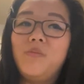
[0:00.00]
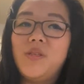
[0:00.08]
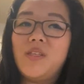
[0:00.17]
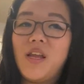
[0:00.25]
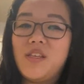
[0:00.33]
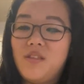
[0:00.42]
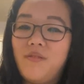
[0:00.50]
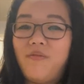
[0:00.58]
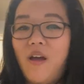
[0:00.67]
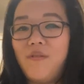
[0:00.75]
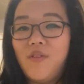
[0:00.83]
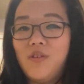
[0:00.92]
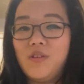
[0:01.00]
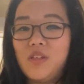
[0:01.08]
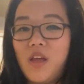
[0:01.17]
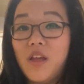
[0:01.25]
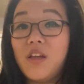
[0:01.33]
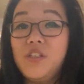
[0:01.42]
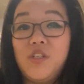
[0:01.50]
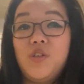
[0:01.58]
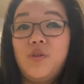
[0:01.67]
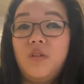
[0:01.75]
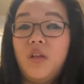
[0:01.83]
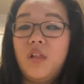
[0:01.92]
besides the 5 years I
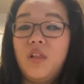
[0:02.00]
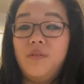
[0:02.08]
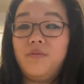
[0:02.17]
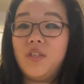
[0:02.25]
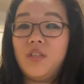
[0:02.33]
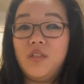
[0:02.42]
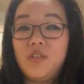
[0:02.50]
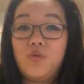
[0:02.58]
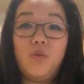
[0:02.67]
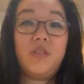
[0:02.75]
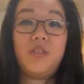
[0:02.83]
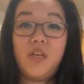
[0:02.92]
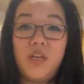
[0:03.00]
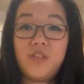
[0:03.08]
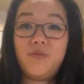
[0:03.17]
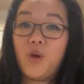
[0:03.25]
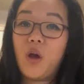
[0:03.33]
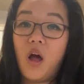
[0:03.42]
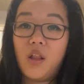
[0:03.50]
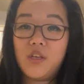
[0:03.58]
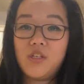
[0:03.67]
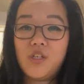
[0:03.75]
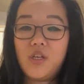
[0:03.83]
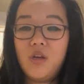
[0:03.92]
continually lived in the Twin Cities for
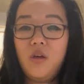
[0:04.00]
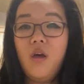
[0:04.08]
college.